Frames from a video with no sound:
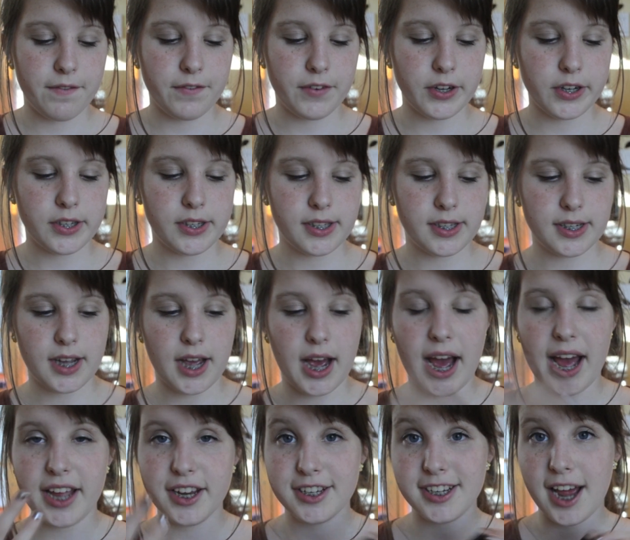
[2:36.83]
first
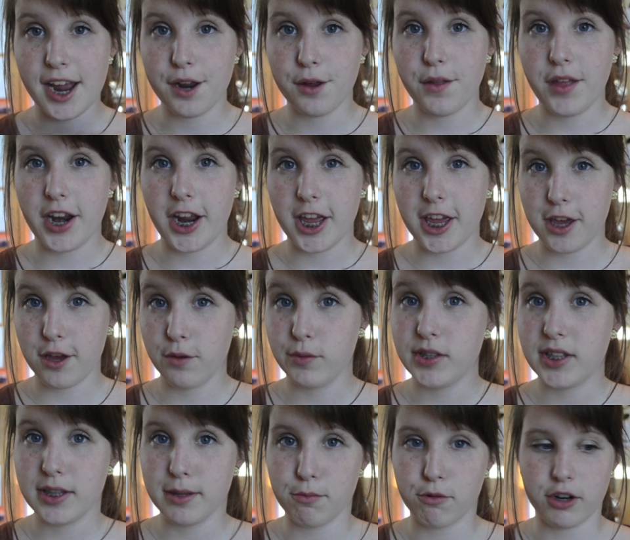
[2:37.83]
eyeshadow that I
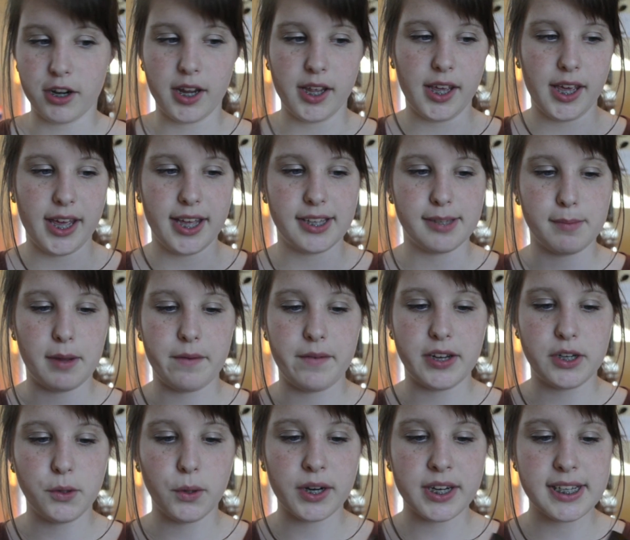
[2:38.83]
use in the morning is my
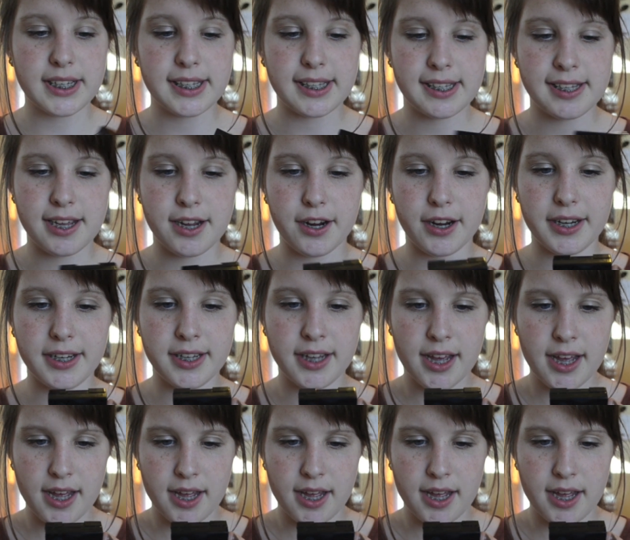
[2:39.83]
Victoria's Secret